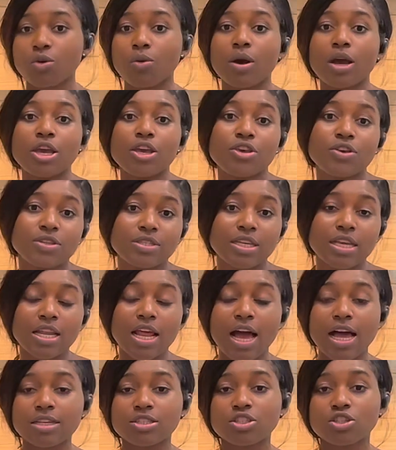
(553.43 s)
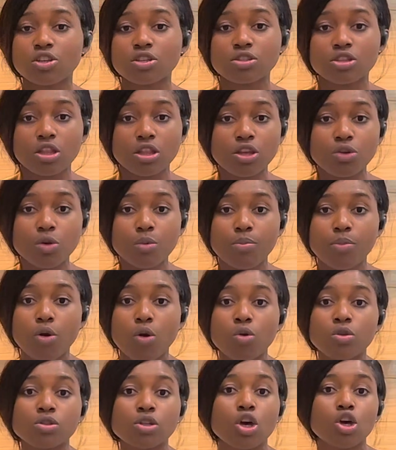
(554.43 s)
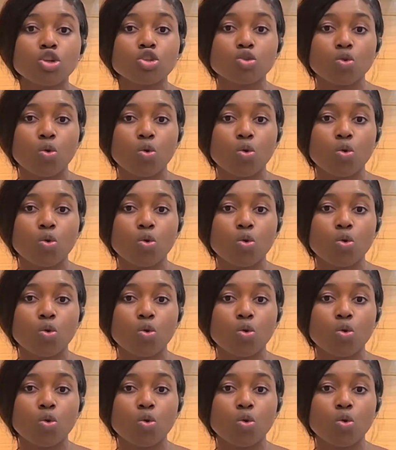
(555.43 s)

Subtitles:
or I use it as just a little bowl to